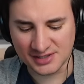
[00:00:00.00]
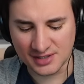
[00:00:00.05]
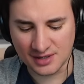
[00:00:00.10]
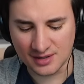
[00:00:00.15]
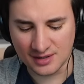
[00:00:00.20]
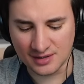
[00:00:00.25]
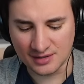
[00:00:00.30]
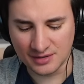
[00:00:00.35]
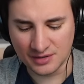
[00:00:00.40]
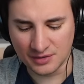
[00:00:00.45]

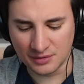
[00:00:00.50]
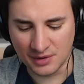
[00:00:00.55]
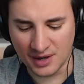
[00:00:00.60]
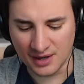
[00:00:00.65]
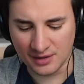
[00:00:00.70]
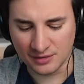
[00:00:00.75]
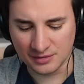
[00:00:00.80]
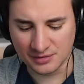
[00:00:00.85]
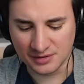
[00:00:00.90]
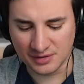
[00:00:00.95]
uh, you
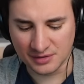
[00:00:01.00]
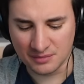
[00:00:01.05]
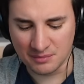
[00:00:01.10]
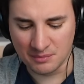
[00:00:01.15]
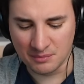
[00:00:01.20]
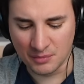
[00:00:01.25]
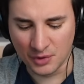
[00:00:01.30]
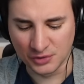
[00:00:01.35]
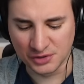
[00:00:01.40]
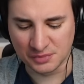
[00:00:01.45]
held
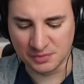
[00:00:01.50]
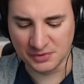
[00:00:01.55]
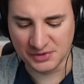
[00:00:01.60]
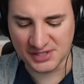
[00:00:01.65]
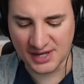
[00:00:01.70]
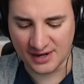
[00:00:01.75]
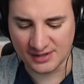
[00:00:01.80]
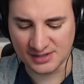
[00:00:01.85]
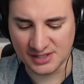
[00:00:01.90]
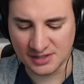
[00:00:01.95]
multiple
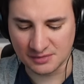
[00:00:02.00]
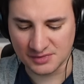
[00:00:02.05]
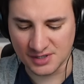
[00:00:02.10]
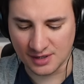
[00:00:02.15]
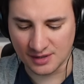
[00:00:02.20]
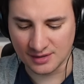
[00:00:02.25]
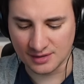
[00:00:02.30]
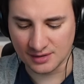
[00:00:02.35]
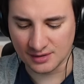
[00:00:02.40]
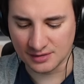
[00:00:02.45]
tag team
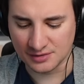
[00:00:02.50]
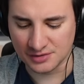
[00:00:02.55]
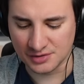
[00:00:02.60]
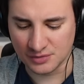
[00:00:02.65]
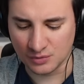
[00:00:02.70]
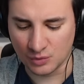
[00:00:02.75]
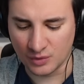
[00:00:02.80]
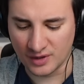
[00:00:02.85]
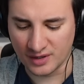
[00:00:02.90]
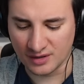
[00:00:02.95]

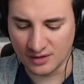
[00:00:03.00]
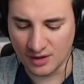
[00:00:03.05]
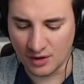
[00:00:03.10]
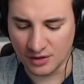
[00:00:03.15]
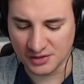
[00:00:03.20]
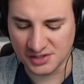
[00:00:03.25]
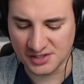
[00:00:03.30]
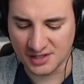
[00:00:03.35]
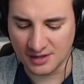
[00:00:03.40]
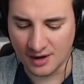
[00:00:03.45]
titles with
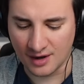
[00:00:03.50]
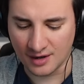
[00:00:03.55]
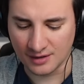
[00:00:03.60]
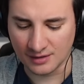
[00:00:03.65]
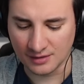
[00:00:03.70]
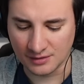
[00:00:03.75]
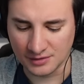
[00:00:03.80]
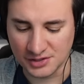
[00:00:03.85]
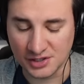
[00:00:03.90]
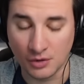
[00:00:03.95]
Austin
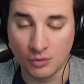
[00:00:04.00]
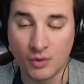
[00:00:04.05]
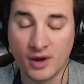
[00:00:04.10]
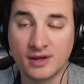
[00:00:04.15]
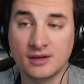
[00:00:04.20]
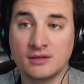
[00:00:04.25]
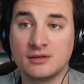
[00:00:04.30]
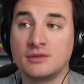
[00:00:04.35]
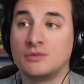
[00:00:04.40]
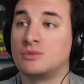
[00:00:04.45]
Idol. So
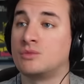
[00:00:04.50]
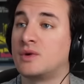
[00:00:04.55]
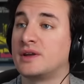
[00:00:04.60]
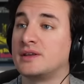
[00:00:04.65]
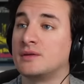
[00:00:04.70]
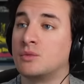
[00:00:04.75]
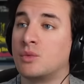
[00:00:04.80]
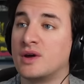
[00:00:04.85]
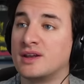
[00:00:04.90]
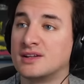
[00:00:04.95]
when when
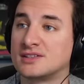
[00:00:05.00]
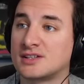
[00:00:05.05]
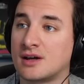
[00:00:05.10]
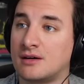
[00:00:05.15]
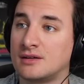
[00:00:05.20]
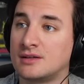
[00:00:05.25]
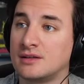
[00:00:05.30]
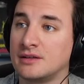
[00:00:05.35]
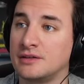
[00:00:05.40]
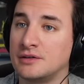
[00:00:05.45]
you win a
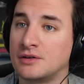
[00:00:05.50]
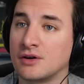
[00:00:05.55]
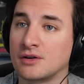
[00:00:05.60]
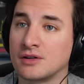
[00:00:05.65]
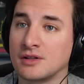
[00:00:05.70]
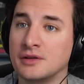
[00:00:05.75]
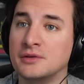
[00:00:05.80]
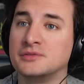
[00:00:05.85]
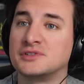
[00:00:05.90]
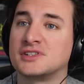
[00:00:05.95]
title, you got to
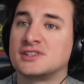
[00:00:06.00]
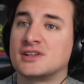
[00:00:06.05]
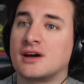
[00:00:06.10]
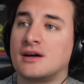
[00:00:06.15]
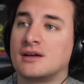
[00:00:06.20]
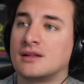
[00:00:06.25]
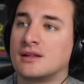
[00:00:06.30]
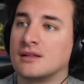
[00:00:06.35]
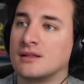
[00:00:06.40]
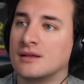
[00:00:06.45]
lose a
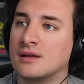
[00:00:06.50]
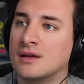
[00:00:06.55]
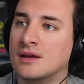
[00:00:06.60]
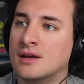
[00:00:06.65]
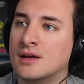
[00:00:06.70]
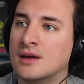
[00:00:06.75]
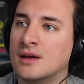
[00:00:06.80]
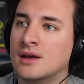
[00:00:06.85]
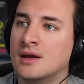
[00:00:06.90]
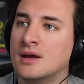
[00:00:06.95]
title.
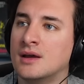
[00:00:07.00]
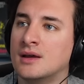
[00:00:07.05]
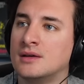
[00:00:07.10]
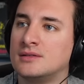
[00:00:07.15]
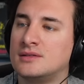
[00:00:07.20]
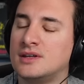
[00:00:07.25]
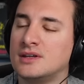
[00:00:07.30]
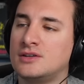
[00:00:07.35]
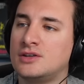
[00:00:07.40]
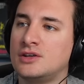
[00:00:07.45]

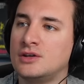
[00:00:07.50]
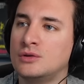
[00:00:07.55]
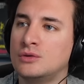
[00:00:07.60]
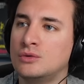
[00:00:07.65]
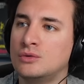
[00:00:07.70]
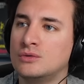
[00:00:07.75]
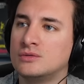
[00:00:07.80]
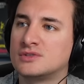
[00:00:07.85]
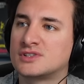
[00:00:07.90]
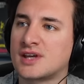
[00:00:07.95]
Did
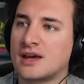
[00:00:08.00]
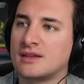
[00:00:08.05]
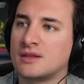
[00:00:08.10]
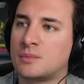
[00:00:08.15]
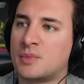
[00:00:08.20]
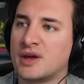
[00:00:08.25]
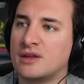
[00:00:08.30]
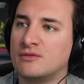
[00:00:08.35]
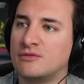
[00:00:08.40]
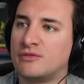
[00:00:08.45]
you take the
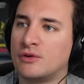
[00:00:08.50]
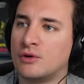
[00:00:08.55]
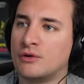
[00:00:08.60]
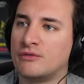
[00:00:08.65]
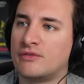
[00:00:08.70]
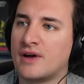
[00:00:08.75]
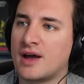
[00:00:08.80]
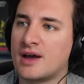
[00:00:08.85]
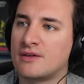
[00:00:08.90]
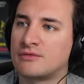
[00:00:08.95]
pinfall
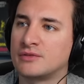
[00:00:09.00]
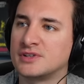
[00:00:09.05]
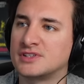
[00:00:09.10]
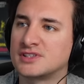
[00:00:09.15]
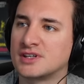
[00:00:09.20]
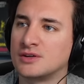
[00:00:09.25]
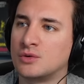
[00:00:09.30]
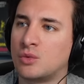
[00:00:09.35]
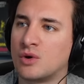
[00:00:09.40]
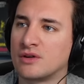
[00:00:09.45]
for every
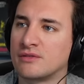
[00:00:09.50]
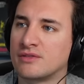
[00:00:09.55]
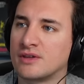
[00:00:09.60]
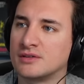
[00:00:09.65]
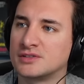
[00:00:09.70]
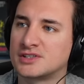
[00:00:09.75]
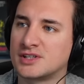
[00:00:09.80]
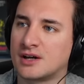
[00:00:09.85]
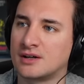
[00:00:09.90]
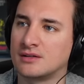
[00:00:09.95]
single one of
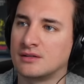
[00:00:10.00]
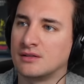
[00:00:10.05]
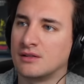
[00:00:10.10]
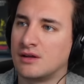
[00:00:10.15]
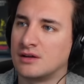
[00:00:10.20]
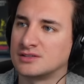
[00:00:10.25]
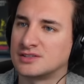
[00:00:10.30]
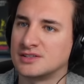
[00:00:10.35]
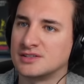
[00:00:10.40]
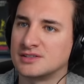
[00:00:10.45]
those title
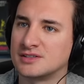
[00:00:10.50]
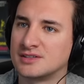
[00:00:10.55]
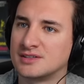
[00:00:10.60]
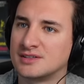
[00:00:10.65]
losses?